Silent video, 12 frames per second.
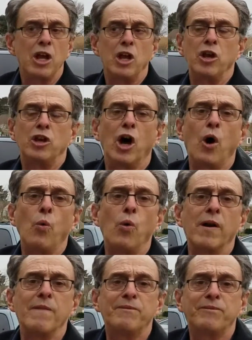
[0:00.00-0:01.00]
You don't
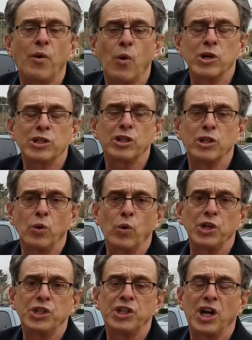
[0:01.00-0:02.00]
want to force the
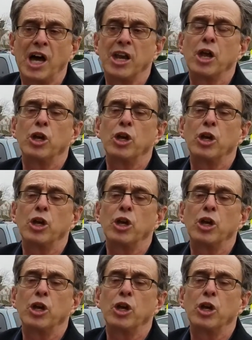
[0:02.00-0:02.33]
door shut.